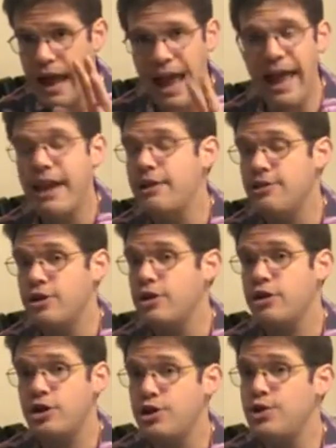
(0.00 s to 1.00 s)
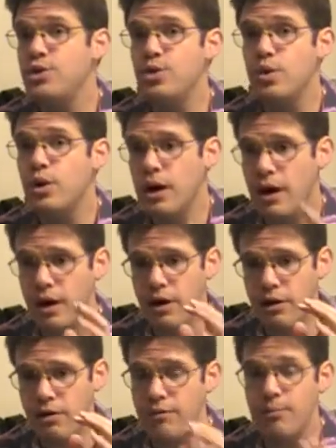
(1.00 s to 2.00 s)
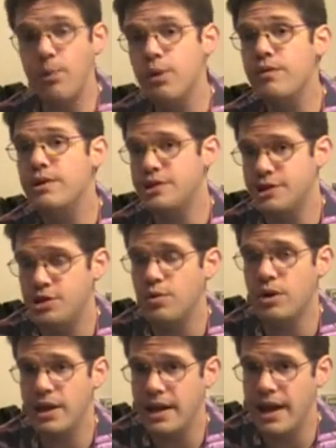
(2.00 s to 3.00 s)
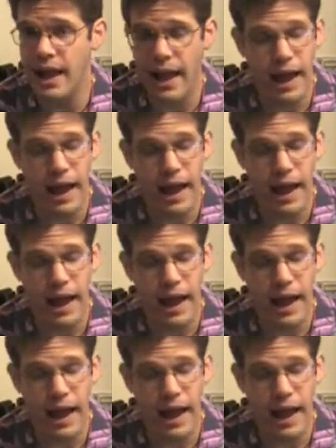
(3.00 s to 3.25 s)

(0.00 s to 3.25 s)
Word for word: Add it to your queue of movies that you want to get.